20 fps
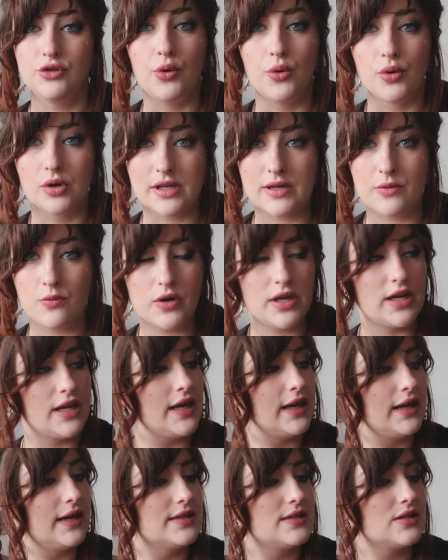totally
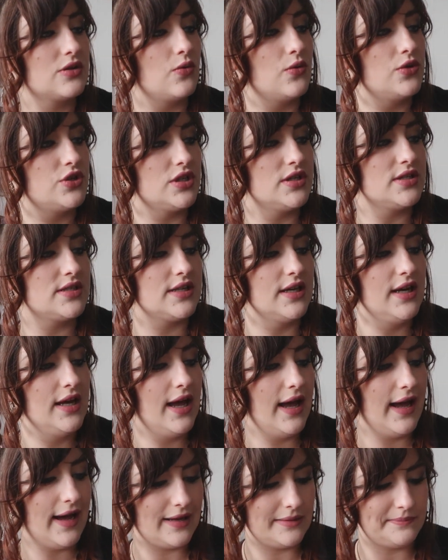winning. It's gorgeous.
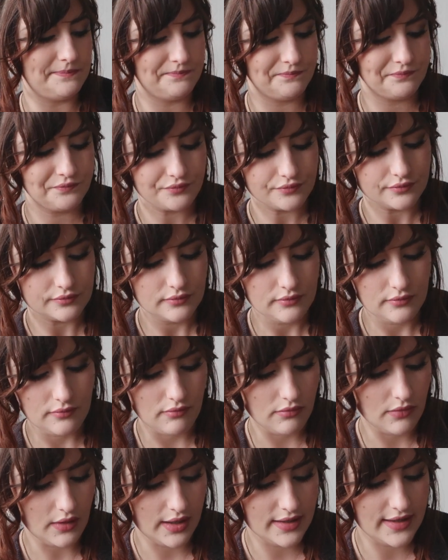
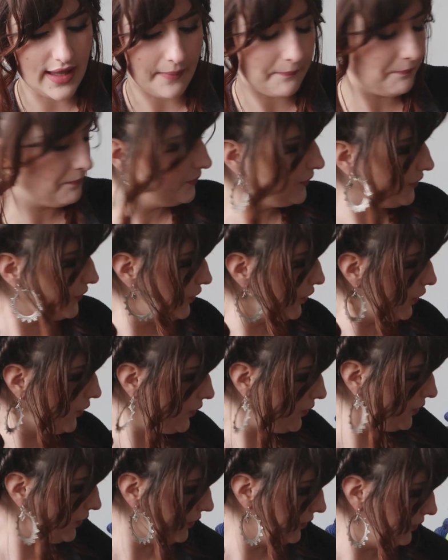yeah,
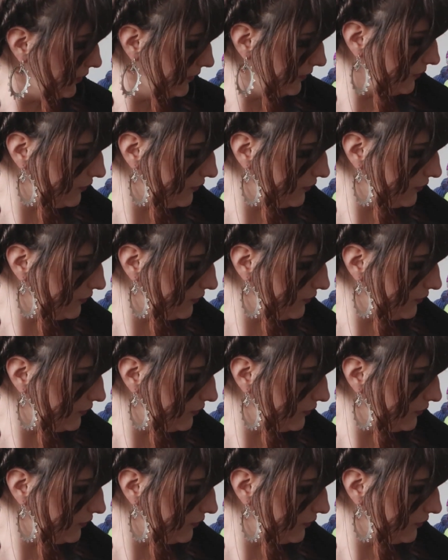so